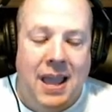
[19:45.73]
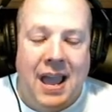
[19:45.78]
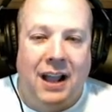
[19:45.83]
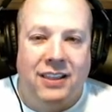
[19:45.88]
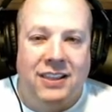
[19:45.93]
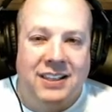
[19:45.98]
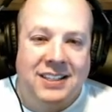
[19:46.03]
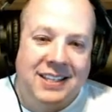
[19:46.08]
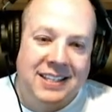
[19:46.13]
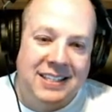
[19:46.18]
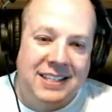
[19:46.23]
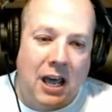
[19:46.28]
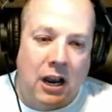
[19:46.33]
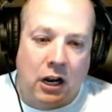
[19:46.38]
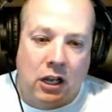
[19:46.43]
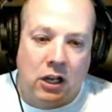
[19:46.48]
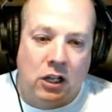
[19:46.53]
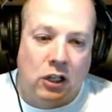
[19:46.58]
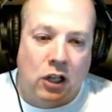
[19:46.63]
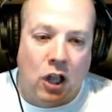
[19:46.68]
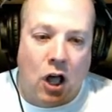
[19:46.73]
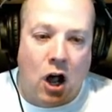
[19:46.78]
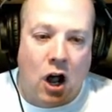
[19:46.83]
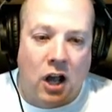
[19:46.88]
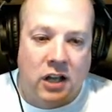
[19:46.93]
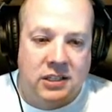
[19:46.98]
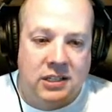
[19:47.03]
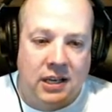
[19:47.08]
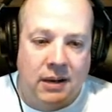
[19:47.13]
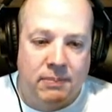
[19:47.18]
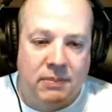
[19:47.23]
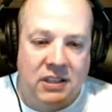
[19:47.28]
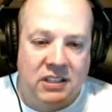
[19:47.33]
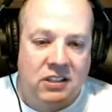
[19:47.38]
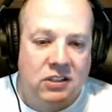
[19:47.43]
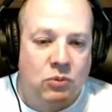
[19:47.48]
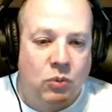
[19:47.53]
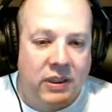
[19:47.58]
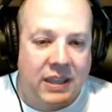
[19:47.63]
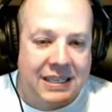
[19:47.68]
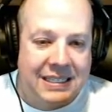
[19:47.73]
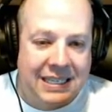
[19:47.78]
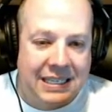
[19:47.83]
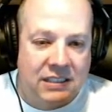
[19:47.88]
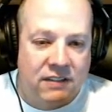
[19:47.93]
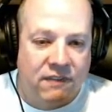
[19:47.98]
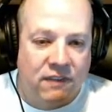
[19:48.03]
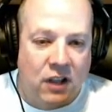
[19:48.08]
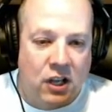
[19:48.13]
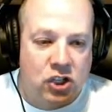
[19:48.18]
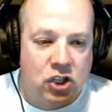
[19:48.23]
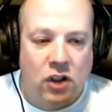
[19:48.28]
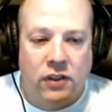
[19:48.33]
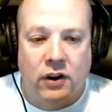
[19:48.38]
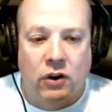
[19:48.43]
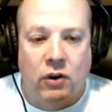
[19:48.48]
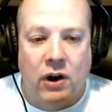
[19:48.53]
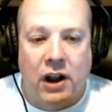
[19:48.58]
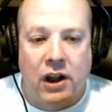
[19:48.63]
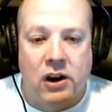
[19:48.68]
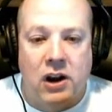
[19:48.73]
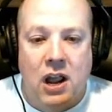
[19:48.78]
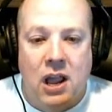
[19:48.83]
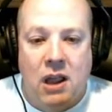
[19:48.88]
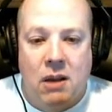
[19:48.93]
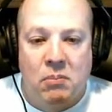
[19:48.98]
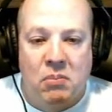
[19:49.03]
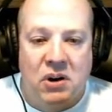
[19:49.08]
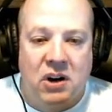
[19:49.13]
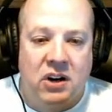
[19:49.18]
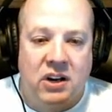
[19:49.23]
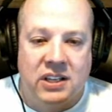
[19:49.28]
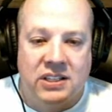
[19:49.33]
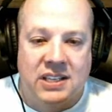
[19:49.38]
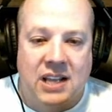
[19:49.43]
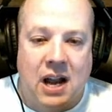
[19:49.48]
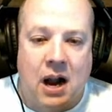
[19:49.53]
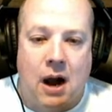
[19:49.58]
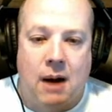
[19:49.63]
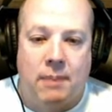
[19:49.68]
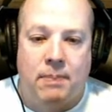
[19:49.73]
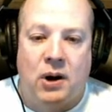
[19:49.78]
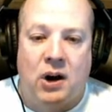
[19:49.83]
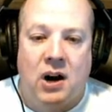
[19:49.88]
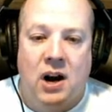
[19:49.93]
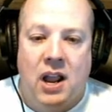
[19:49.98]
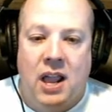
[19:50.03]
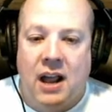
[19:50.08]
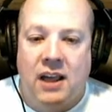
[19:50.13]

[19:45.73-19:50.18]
This is not a claw tub. This is one that sits flush on the ground, but it is copper.